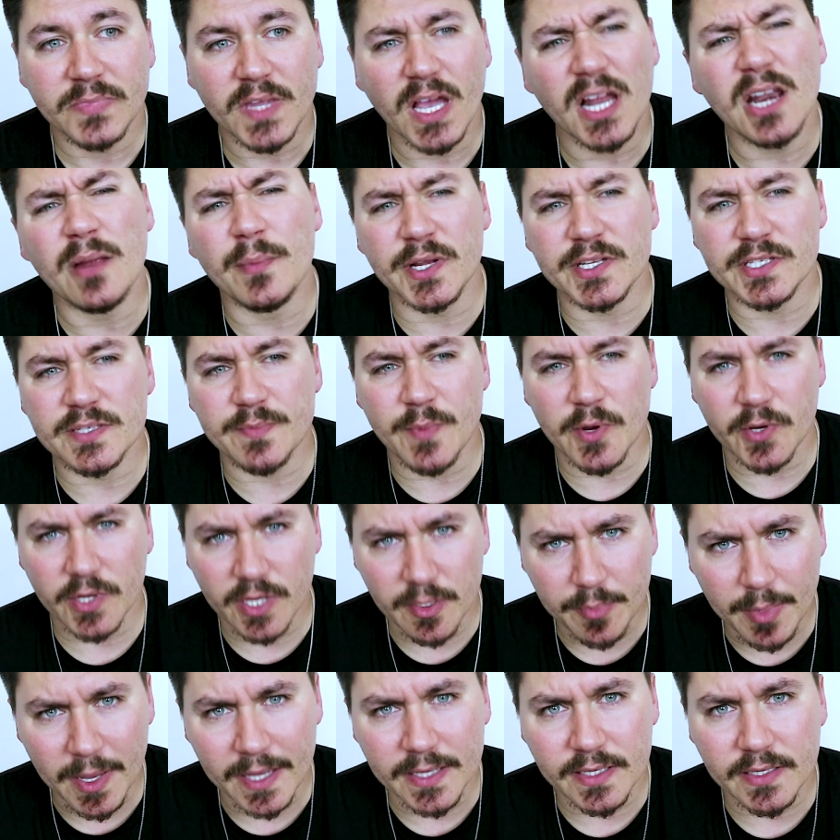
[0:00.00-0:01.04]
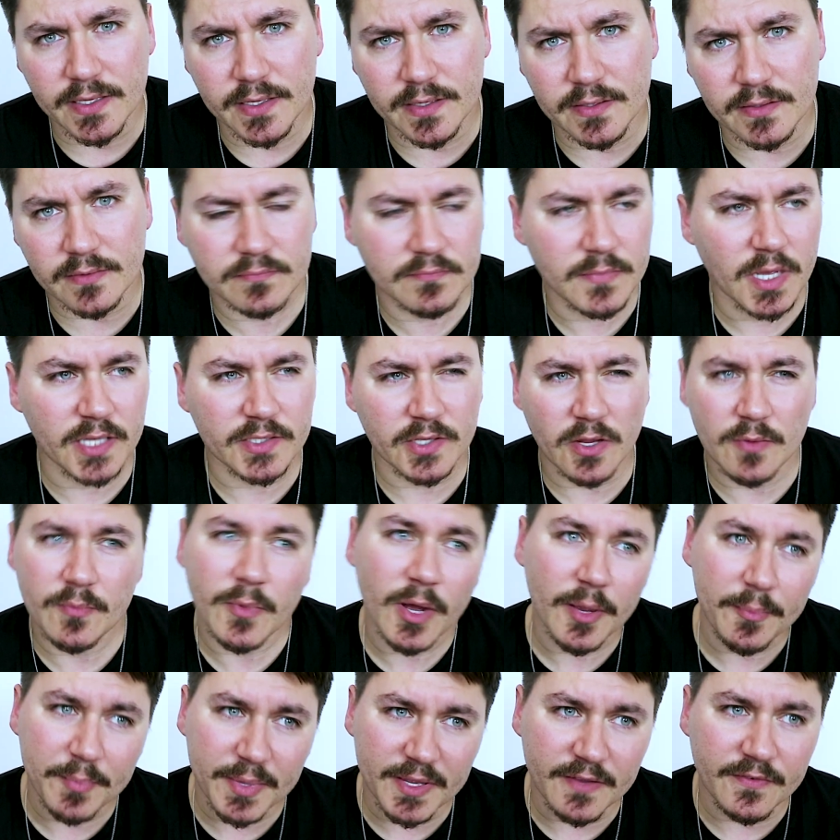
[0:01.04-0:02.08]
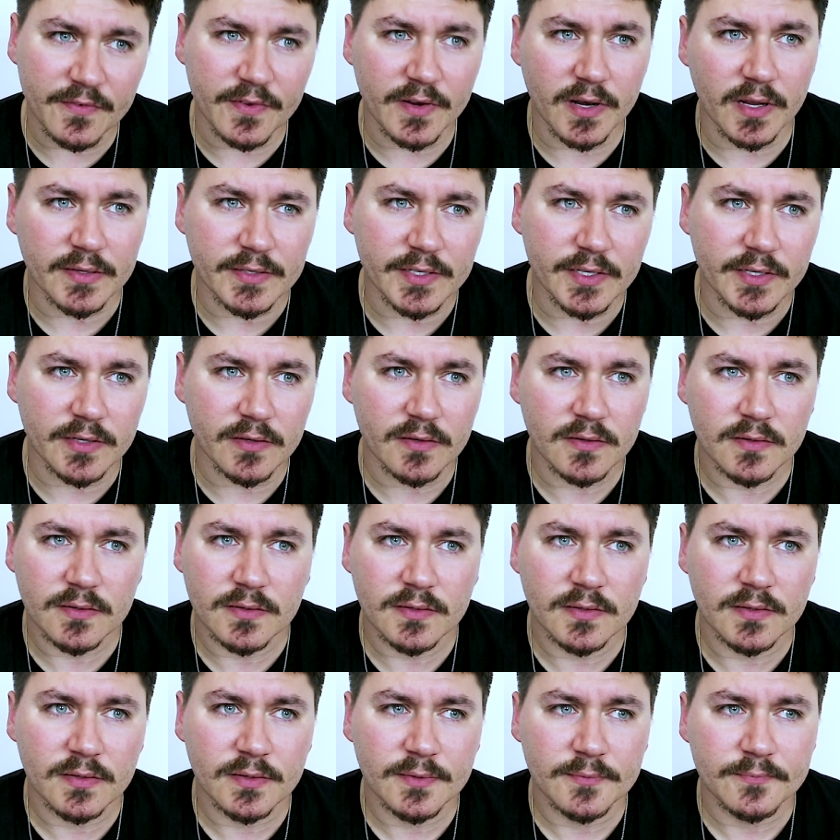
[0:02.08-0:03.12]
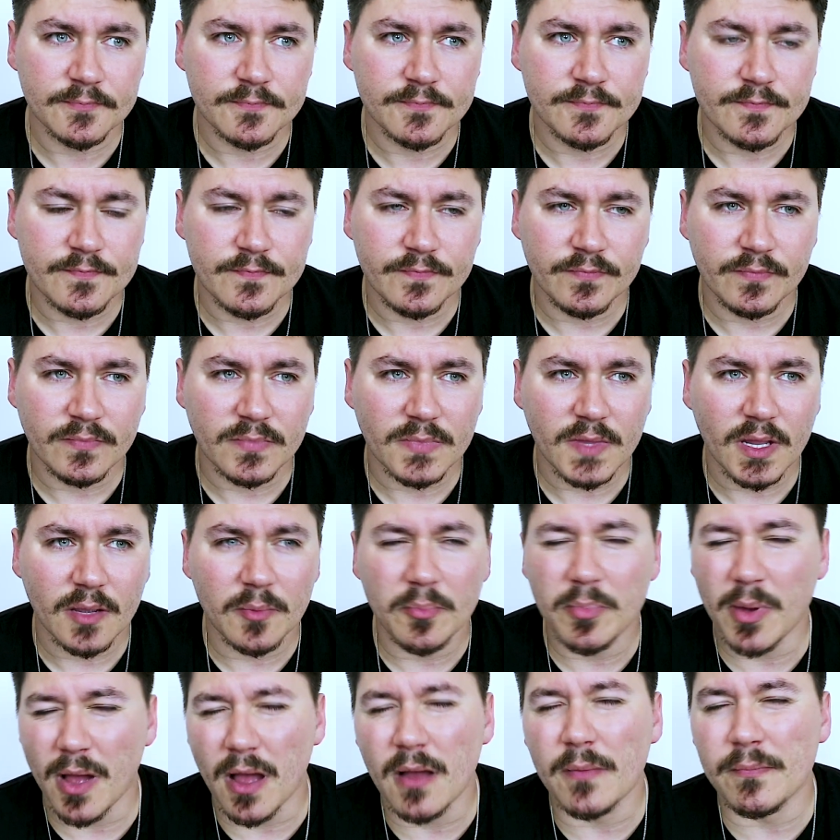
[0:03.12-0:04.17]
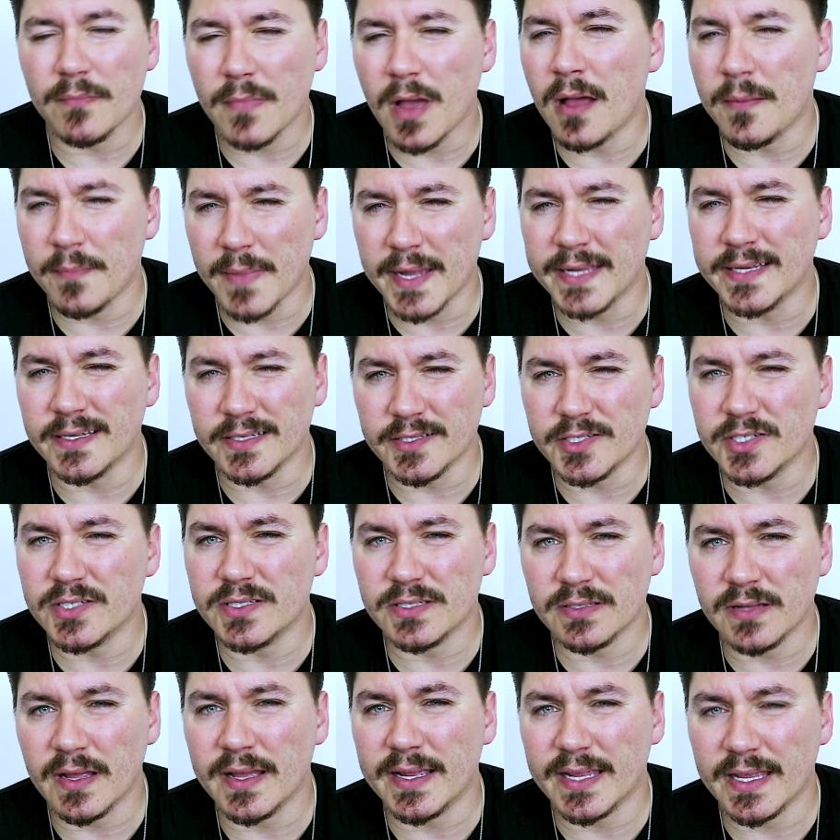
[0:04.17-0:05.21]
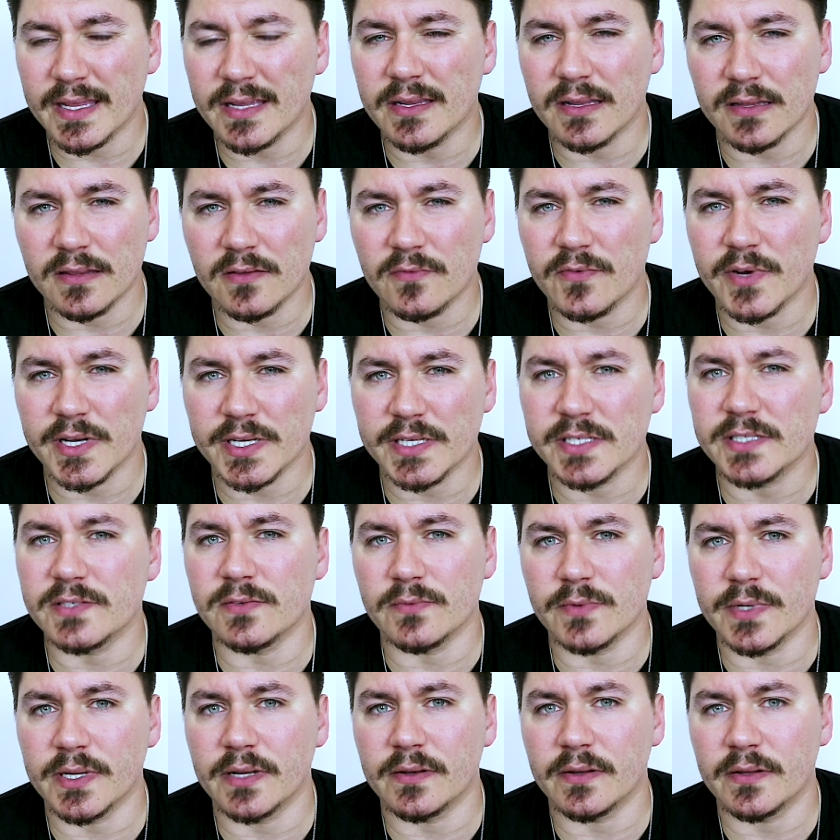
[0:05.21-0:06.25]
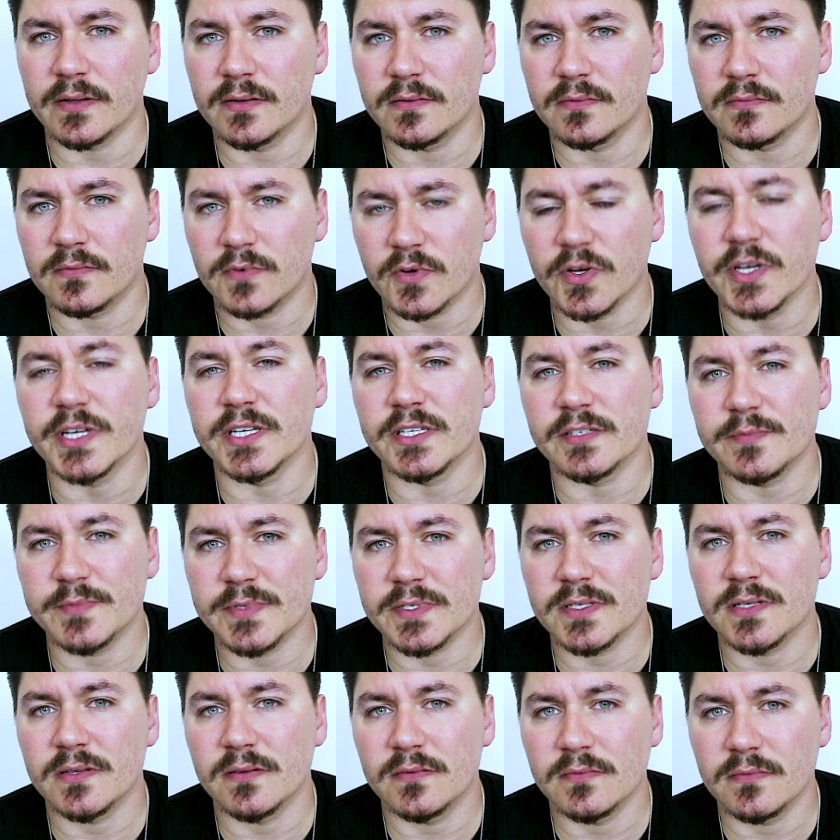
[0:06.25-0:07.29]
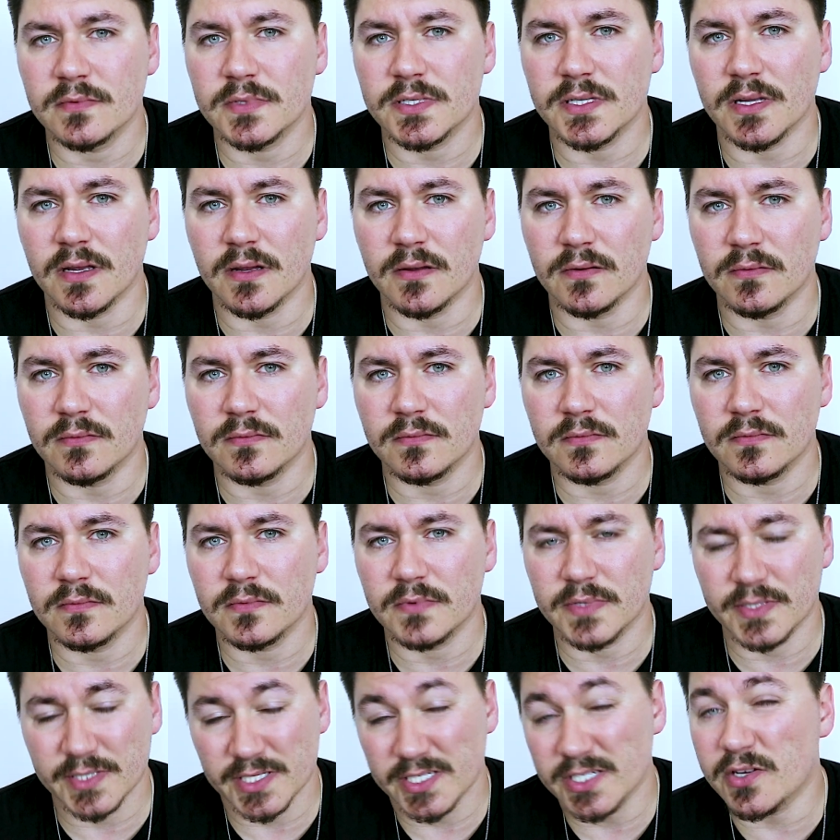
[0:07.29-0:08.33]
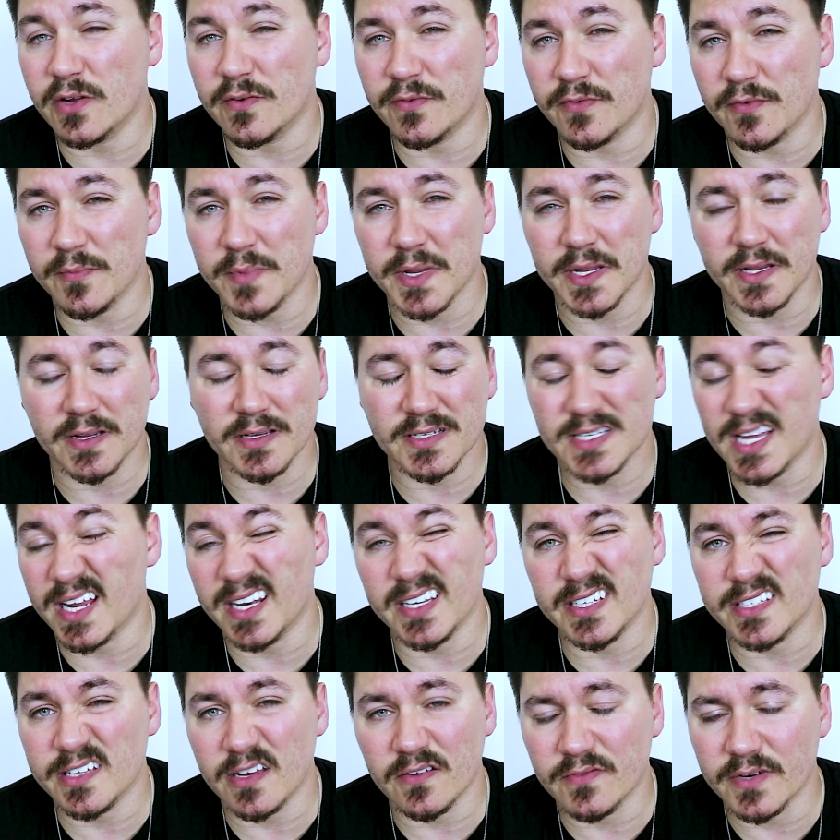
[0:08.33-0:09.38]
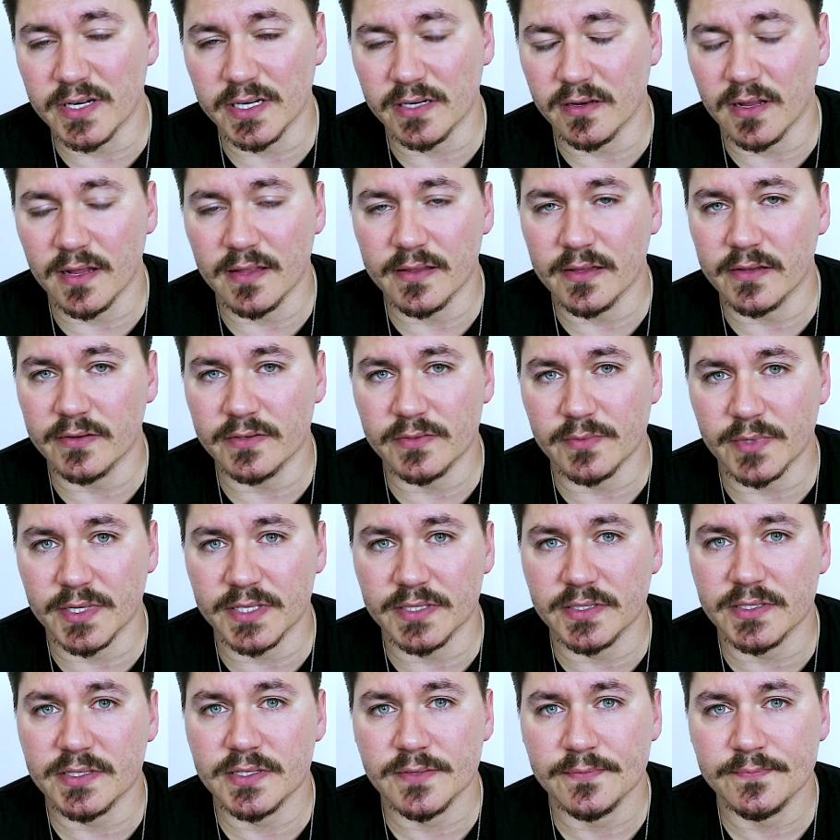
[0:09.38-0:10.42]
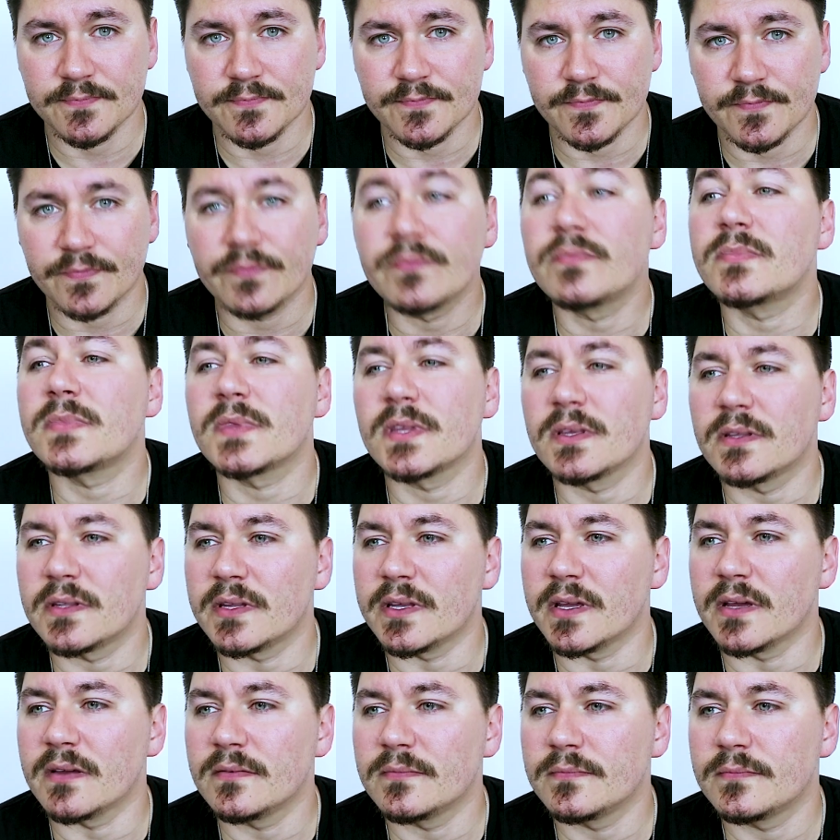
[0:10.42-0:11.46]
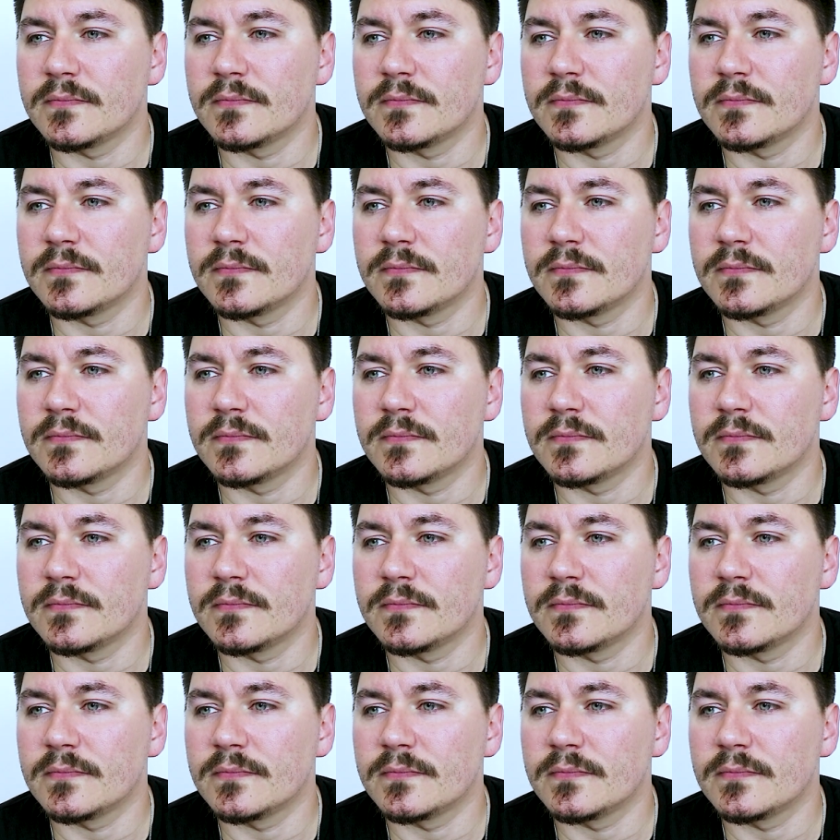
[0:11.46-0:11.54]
I don't mind smoky bacon, I don't mind beef and onion, but I mainly just like eating the ready salted crisps. So this is good for me because Alice don't really like those ones. Do you?